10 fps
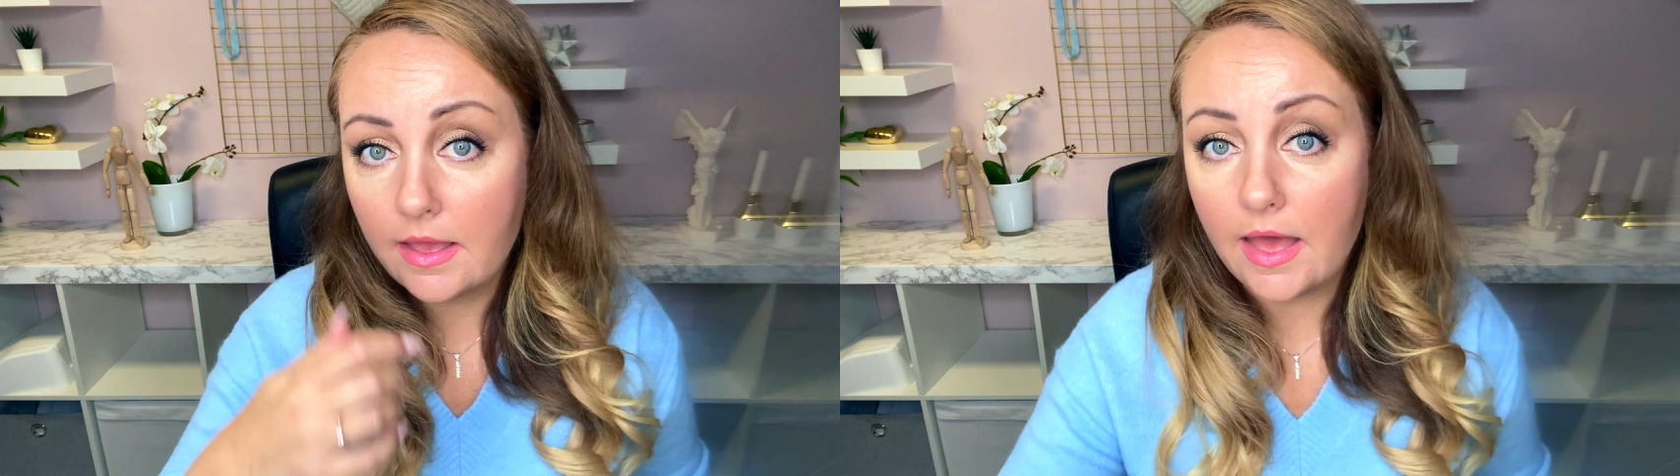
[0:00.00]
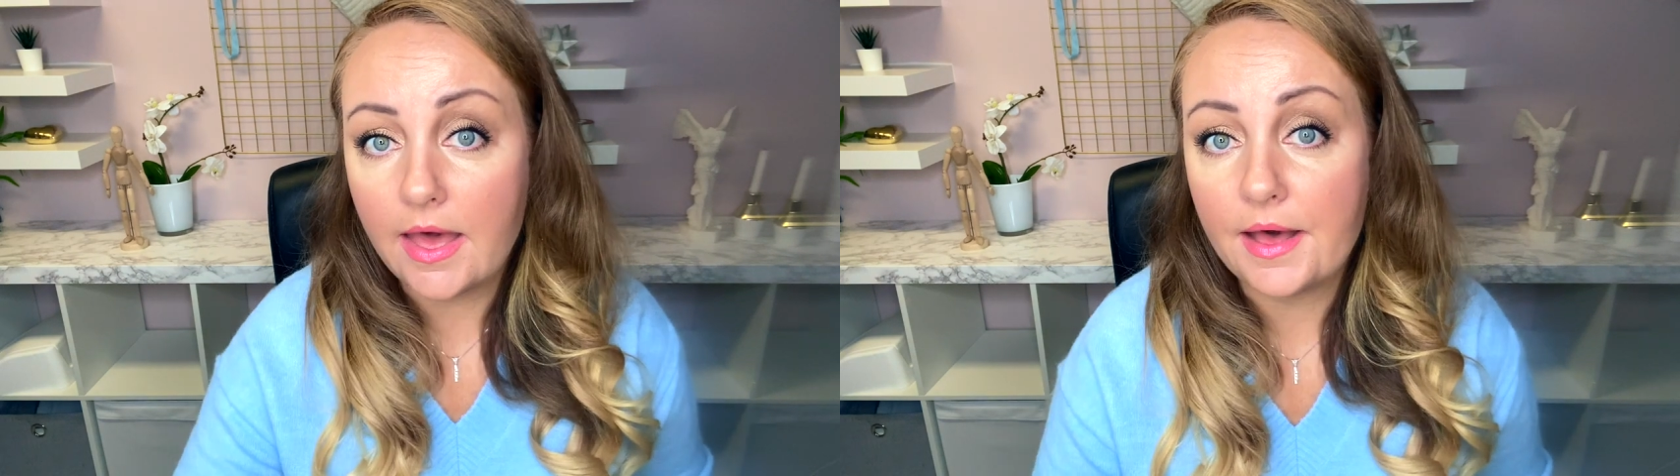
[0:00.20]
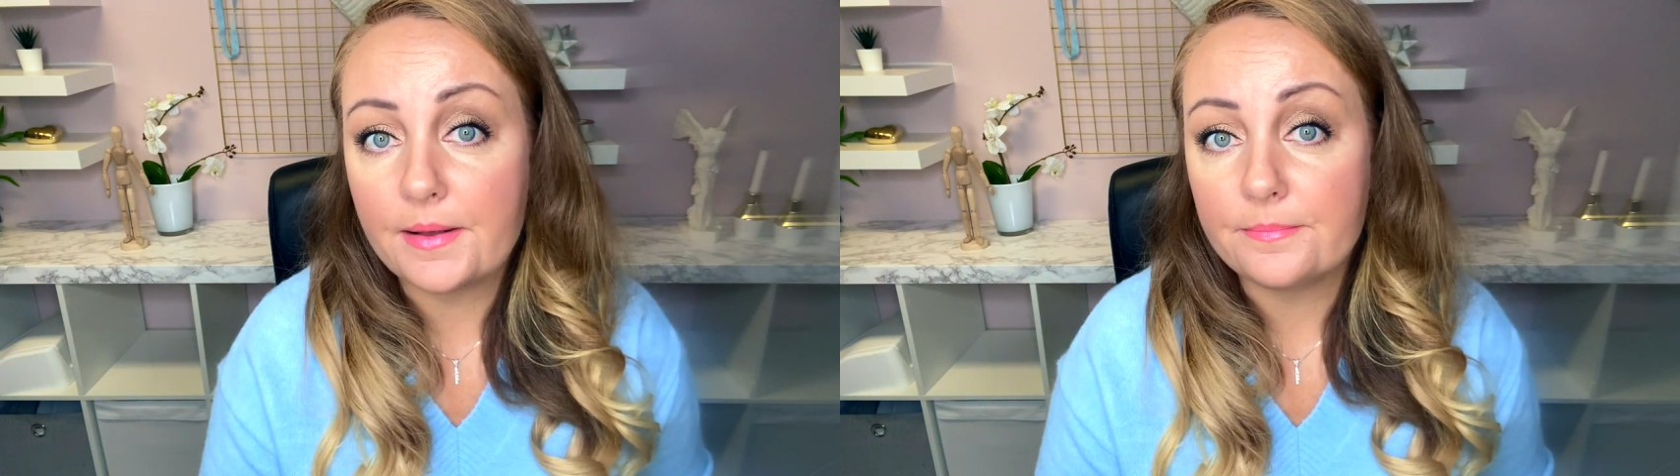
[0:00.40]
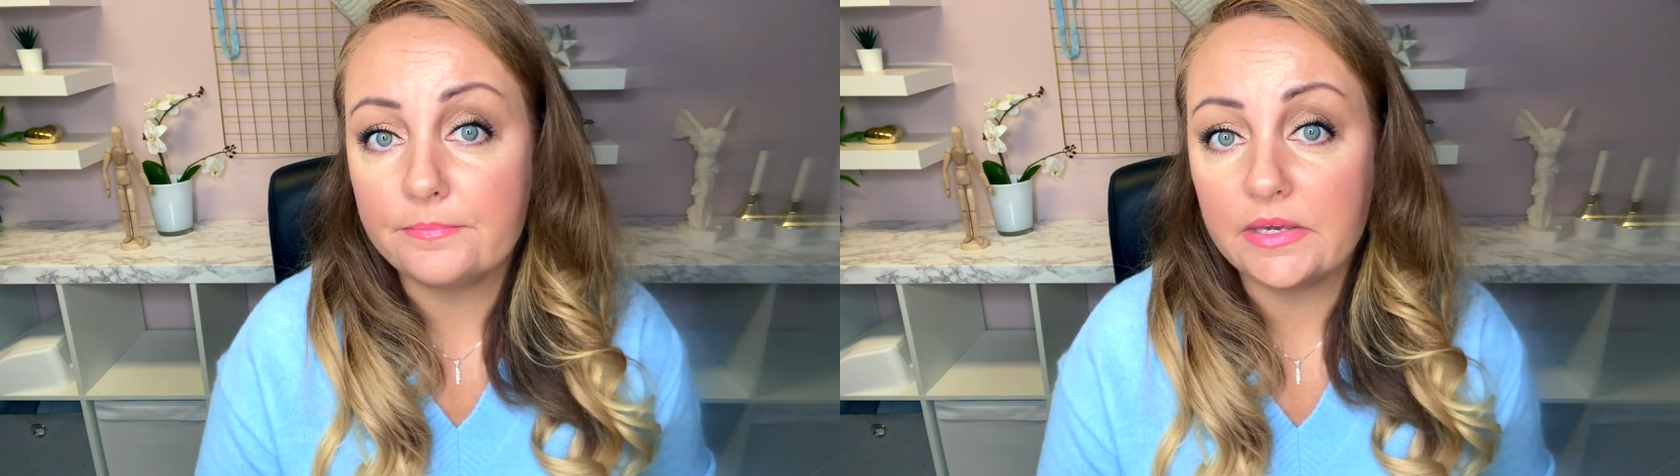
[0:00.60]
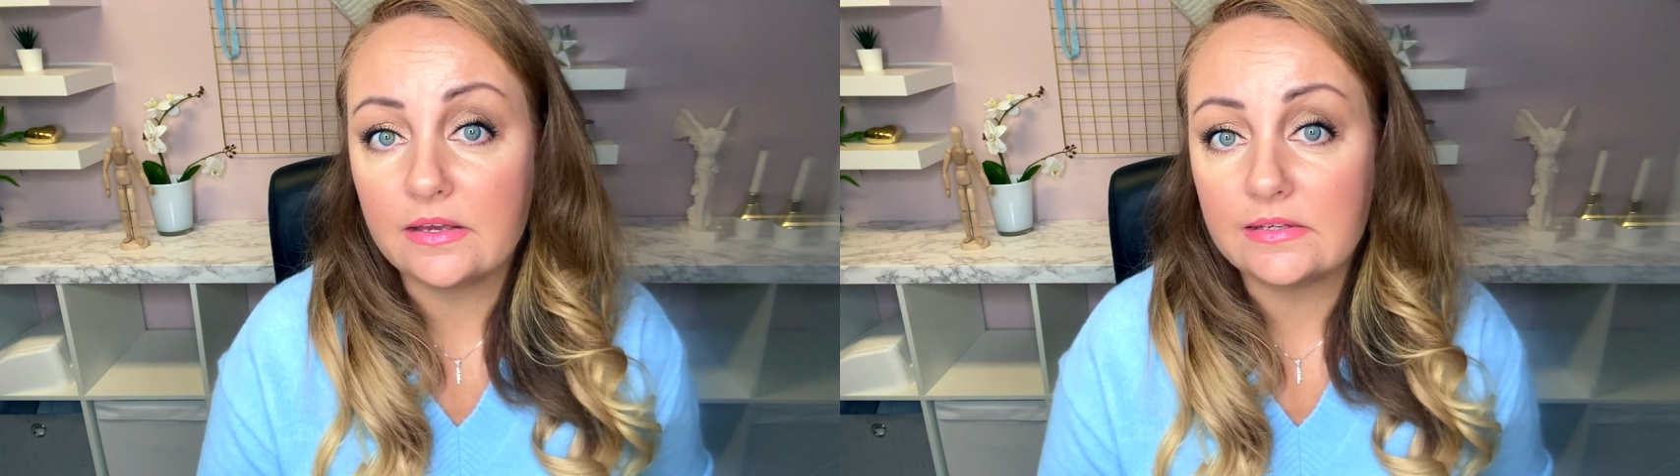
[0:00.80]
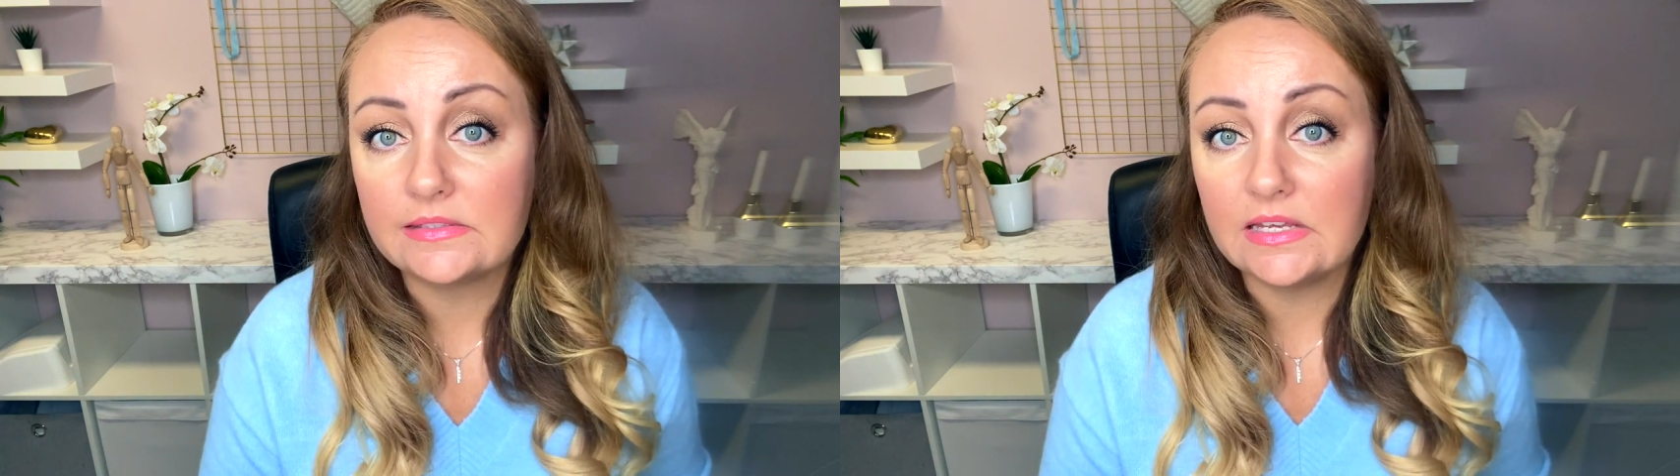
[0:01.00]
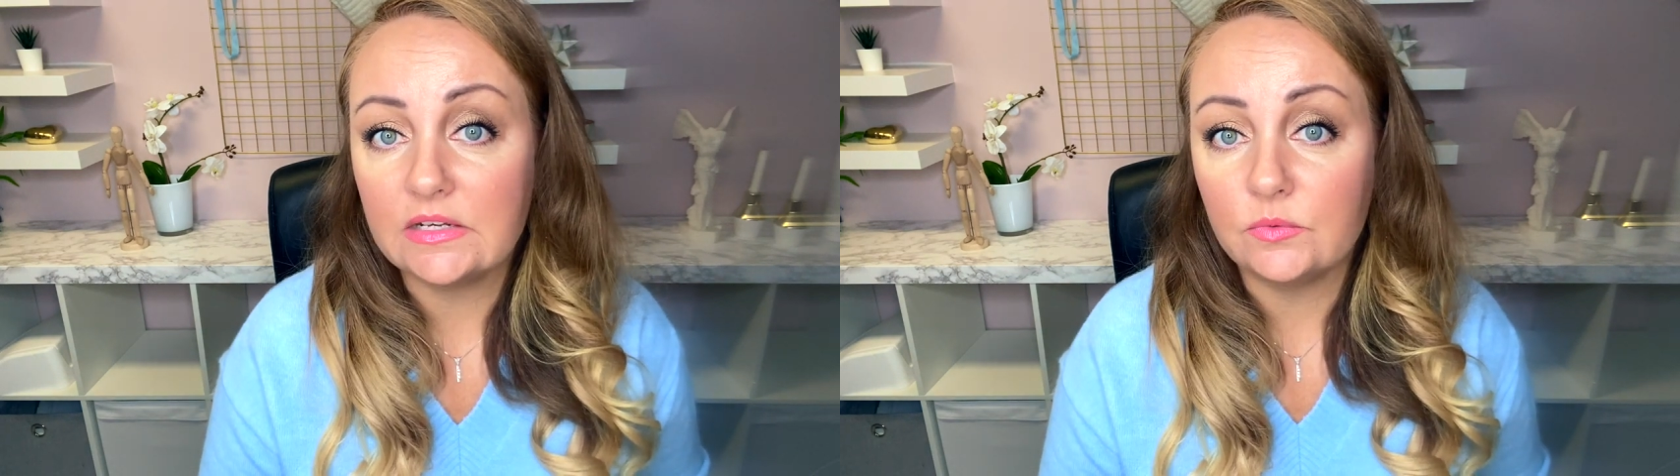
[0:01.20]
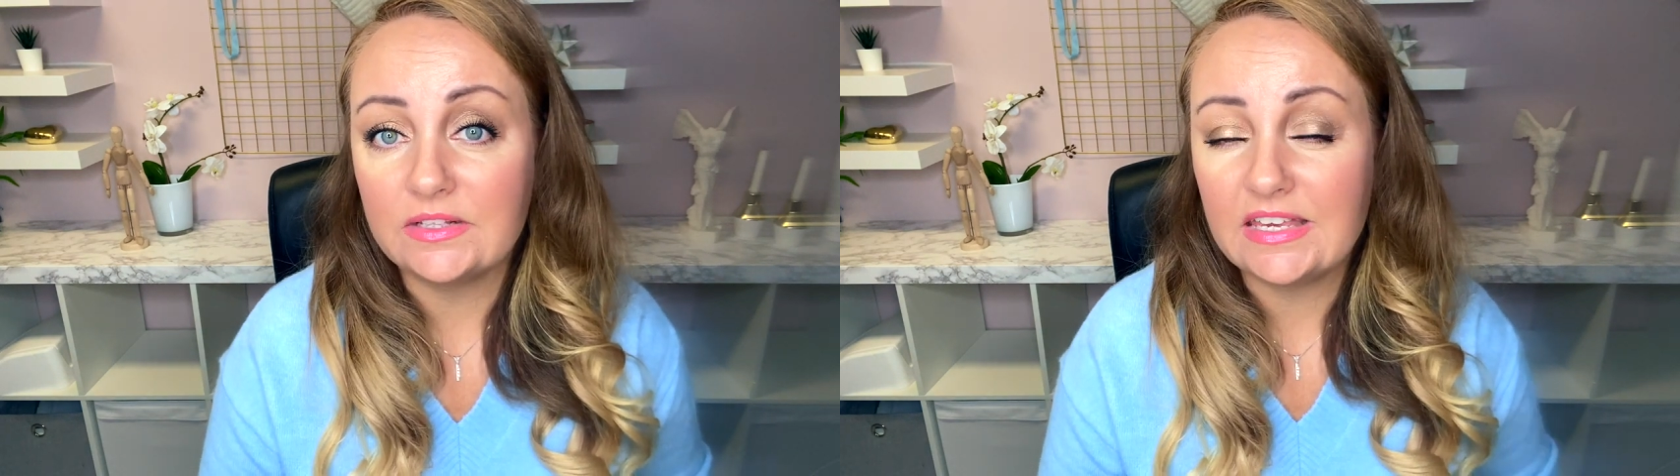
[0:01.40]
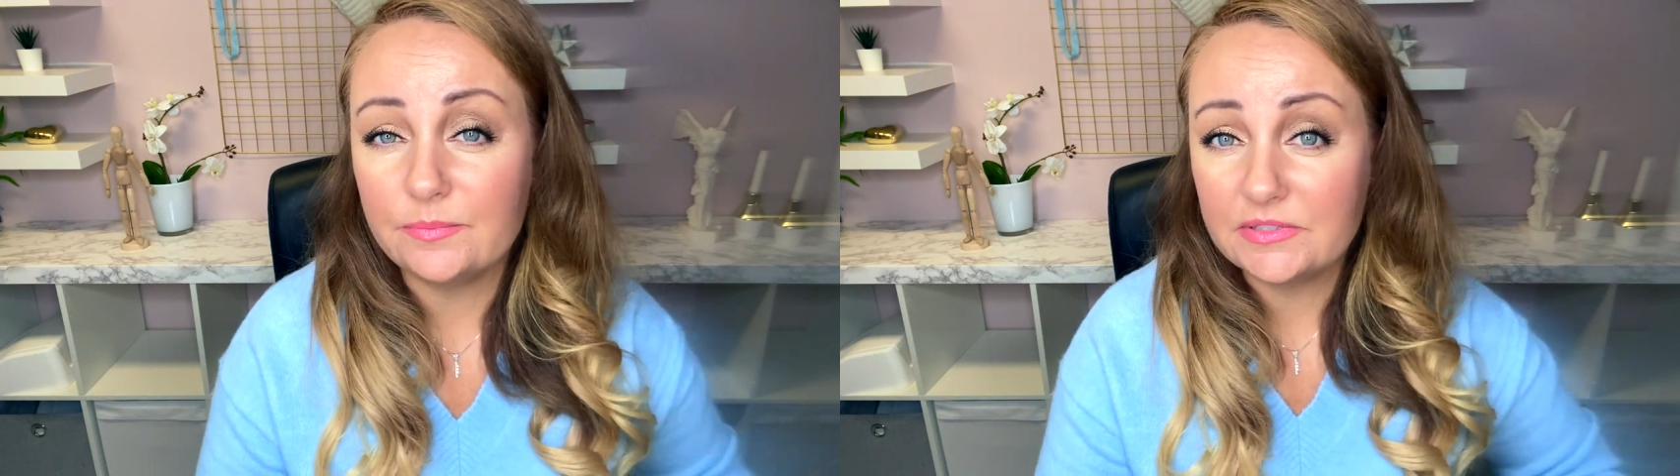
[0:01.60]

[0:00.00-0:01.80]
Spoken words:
because it will keep